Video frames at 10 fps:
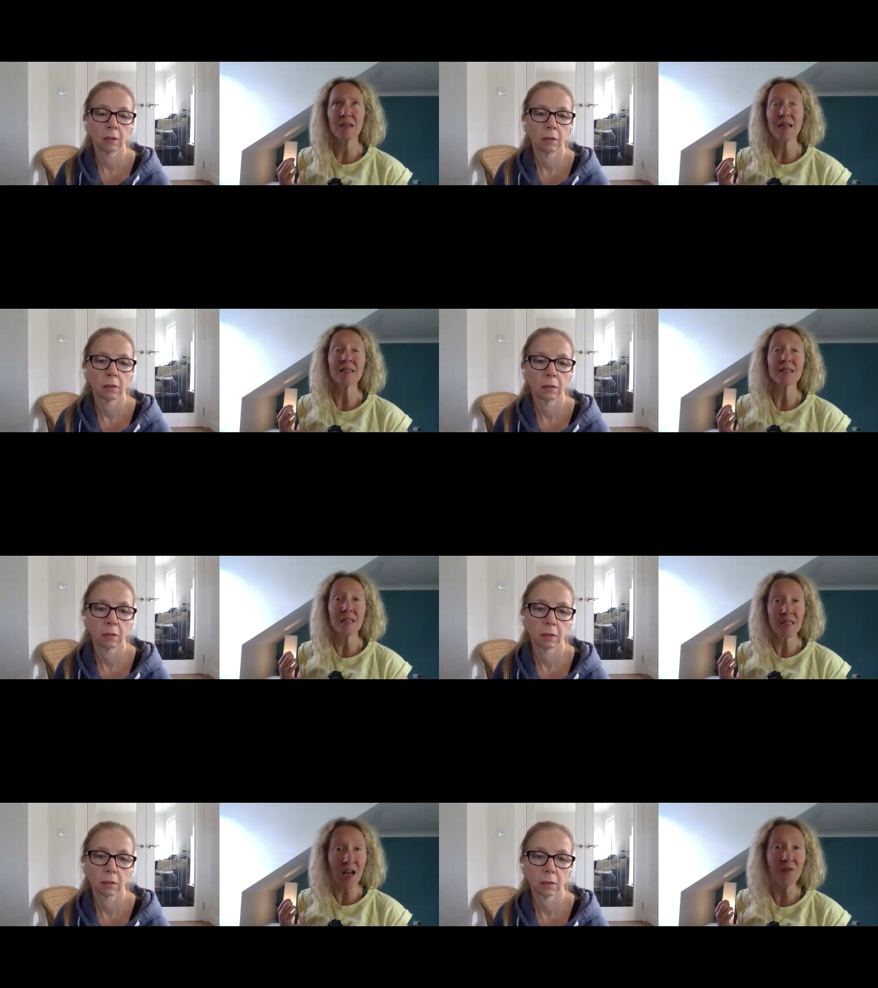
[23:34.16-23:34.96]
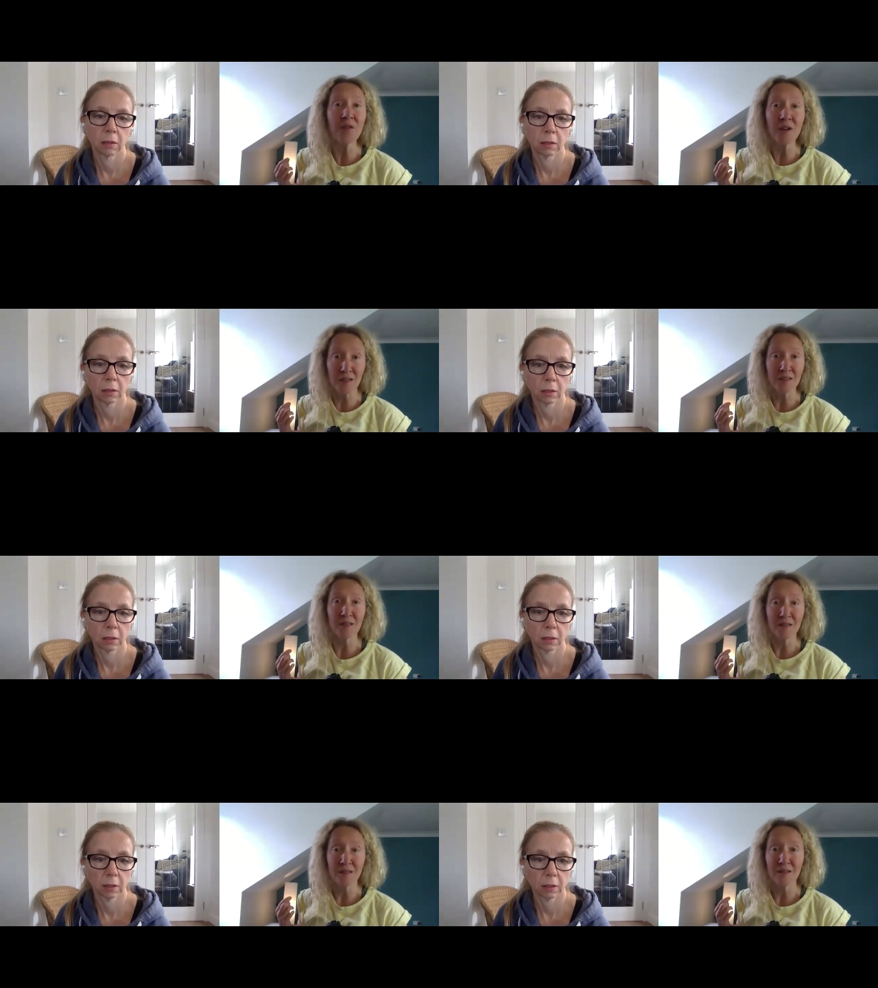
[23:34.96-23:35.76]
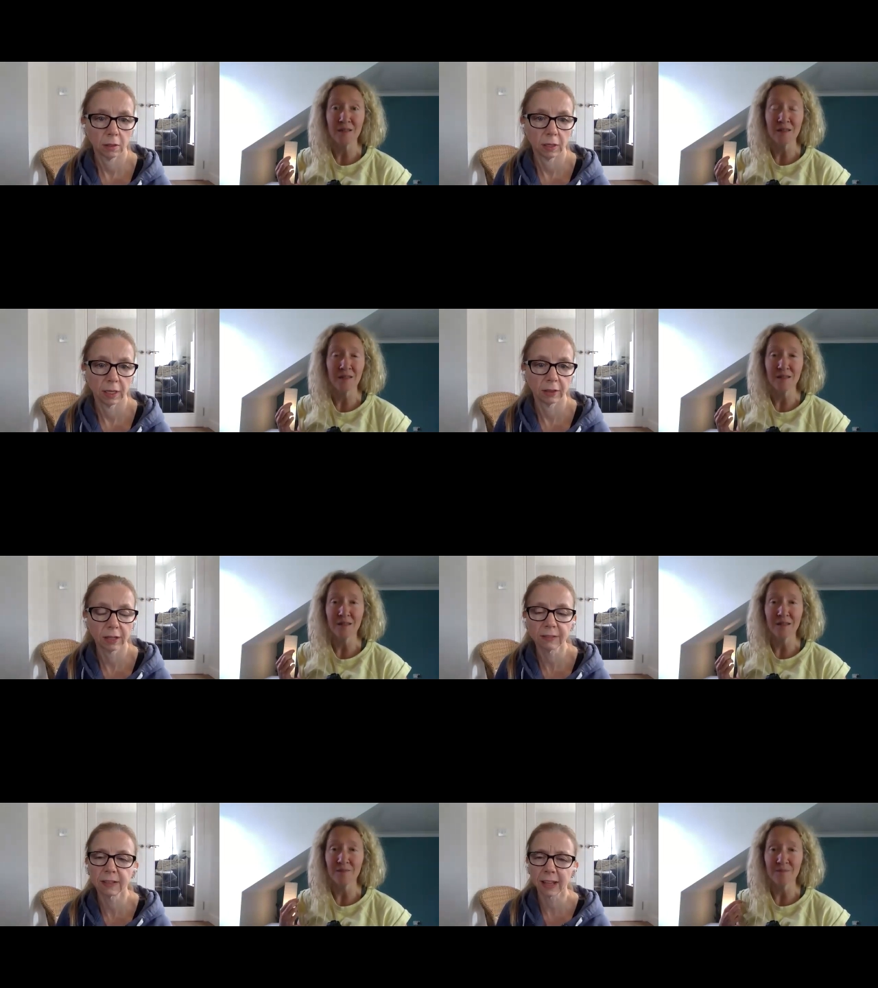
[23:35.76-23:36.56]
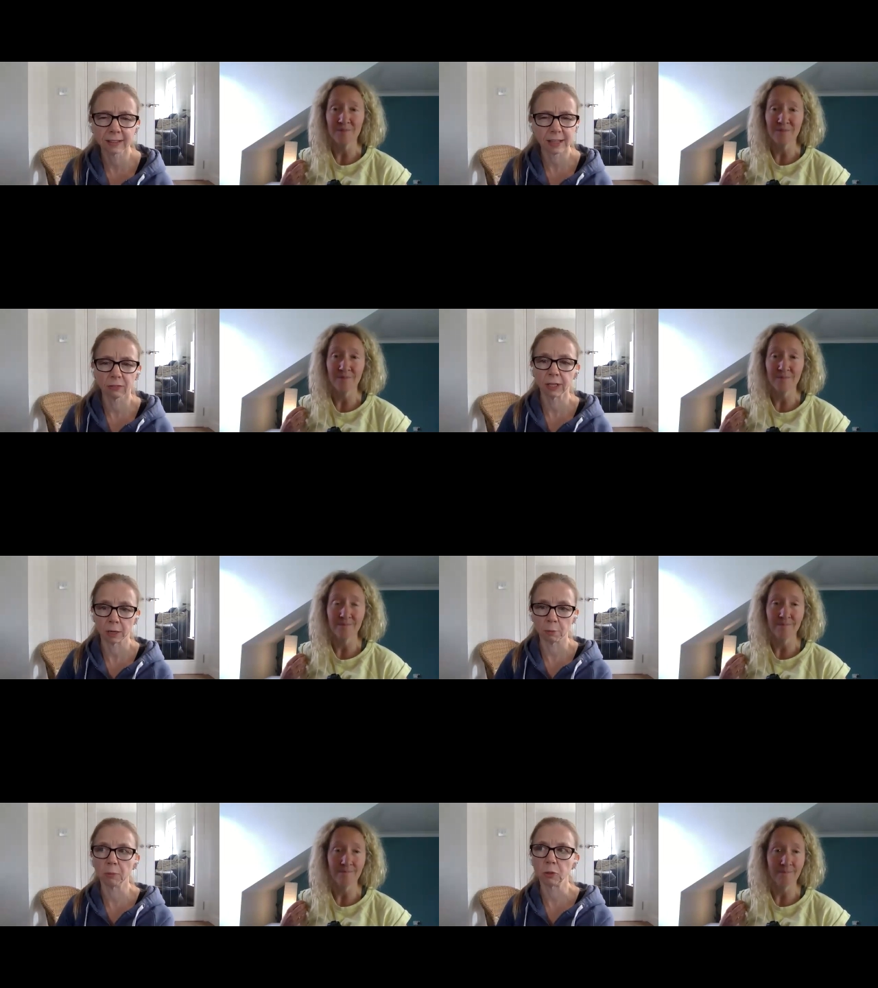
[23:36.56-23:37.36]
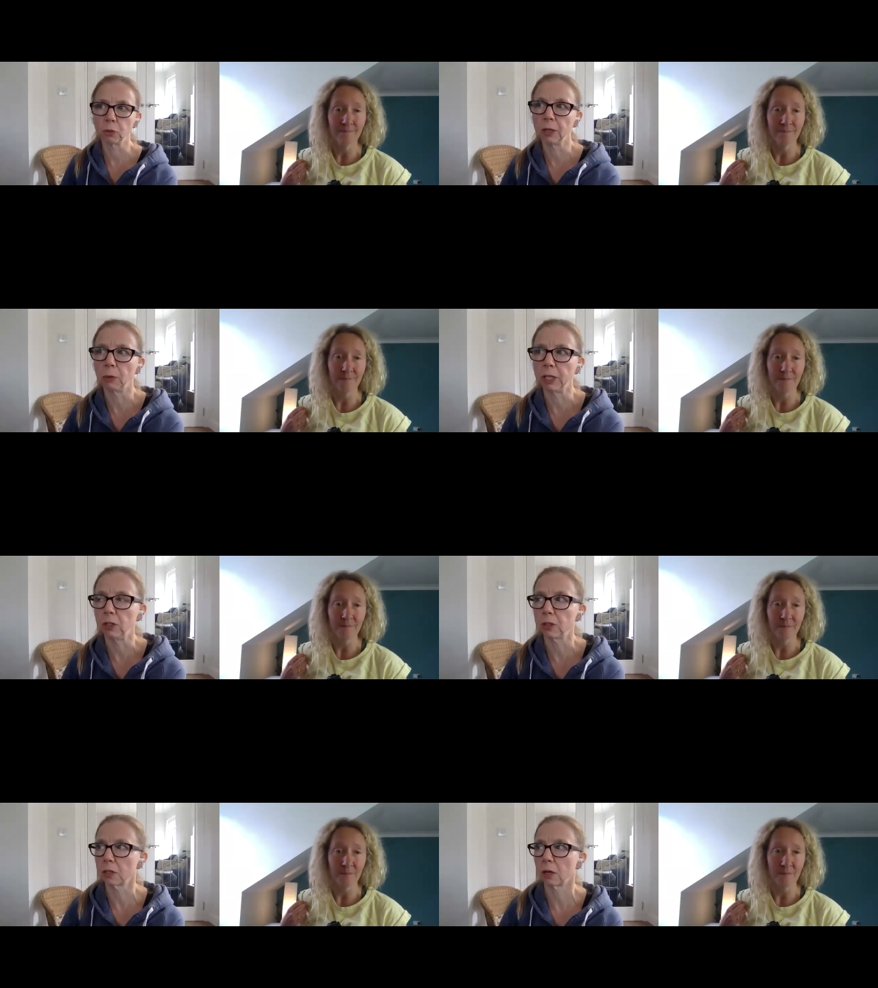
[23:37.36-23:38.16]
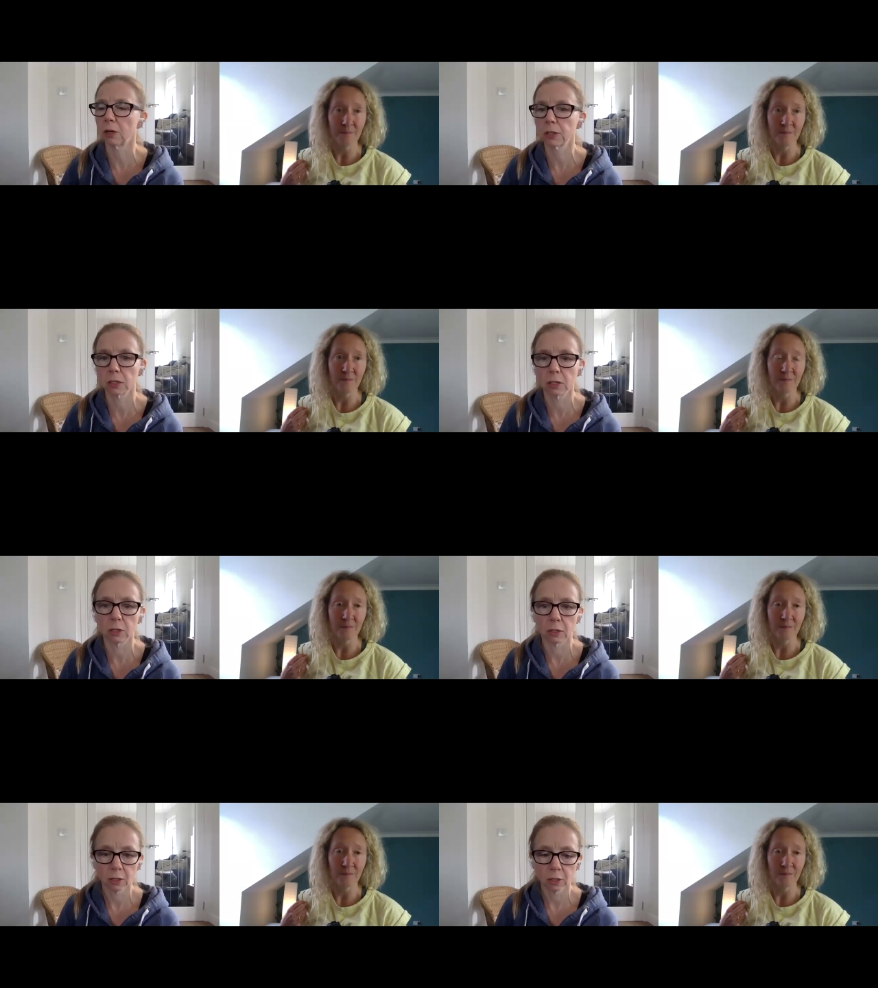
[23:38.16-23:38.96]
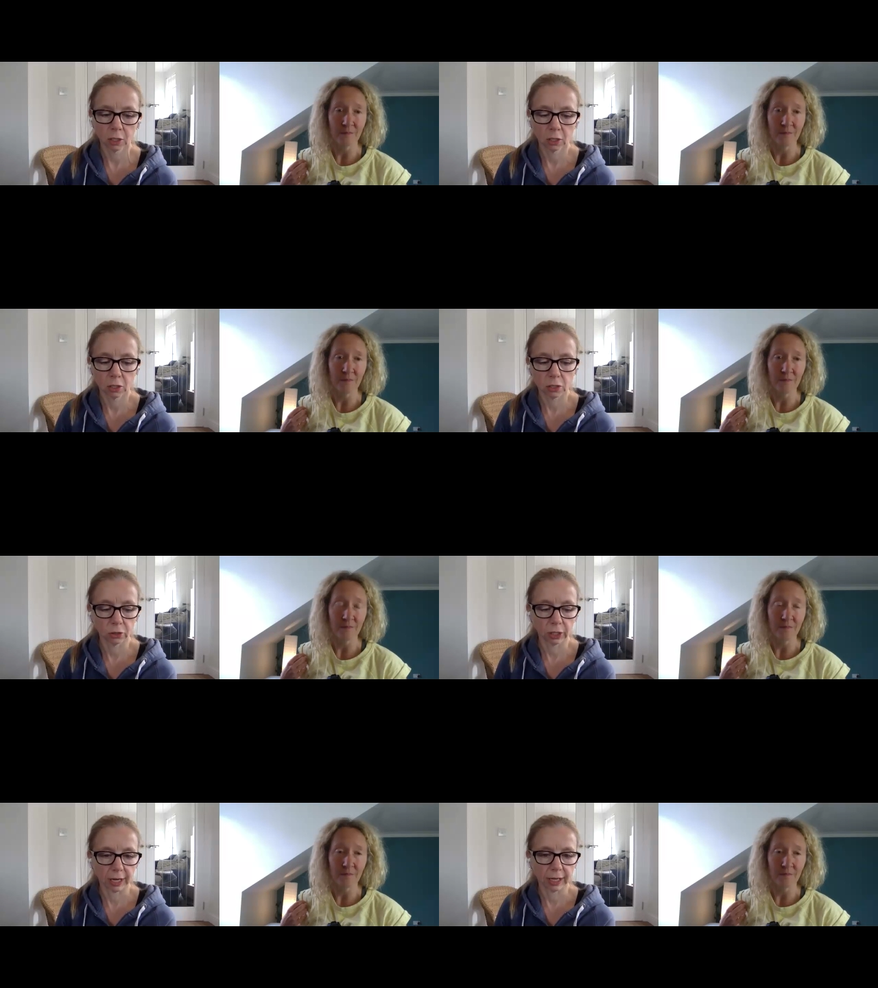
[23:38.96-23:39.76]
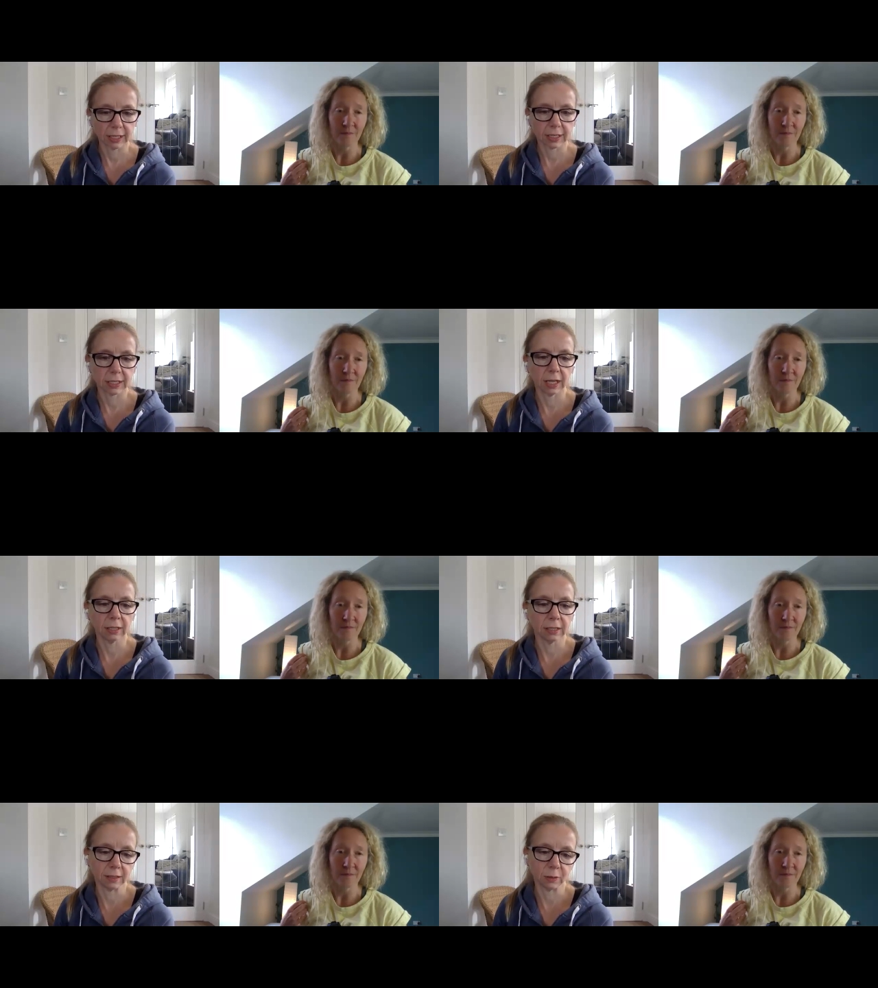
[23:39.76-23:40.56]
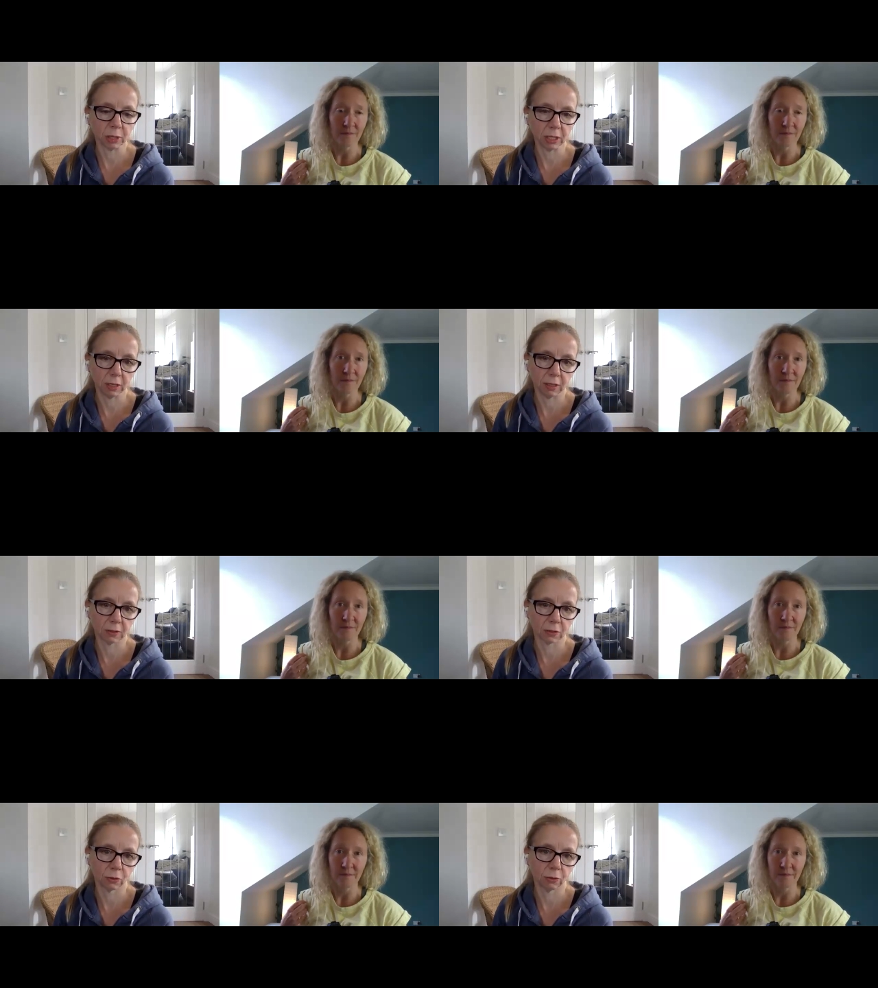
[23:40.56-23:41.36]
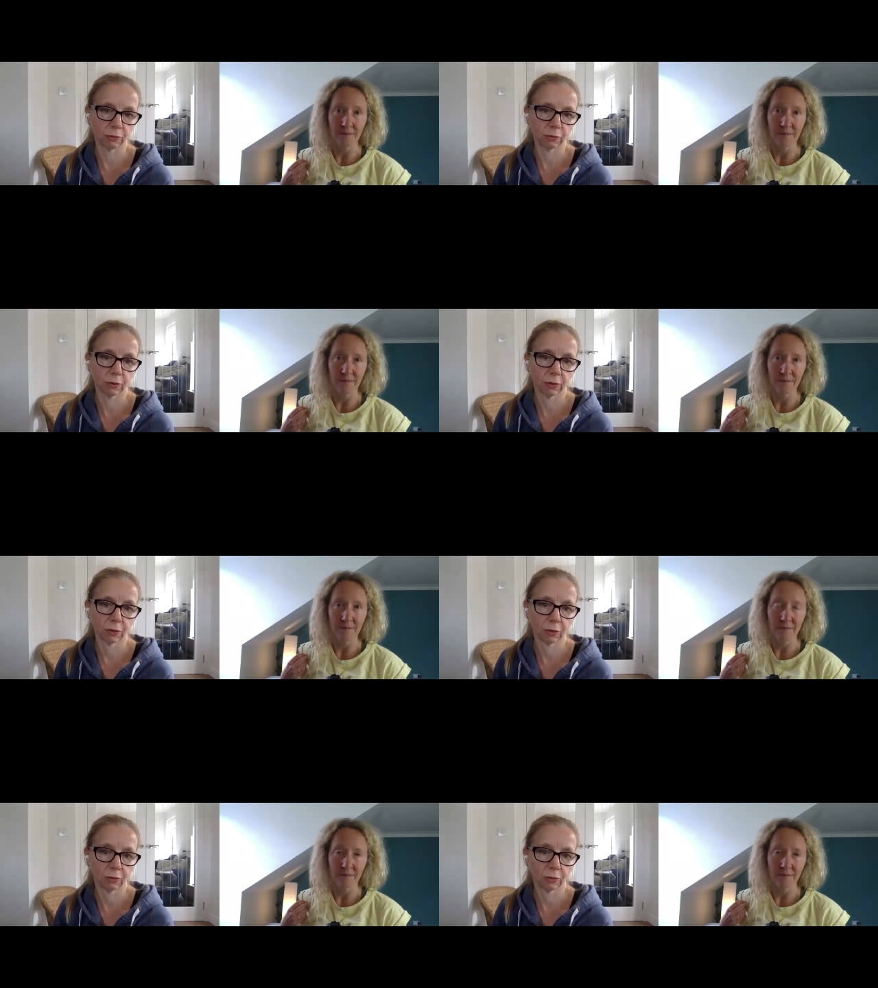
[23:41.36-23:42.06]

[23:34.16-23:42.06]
Speaker 1: yes is effortless
Speaker 2: yeah things like that definitely come up don't they when you start to to look at extended periods of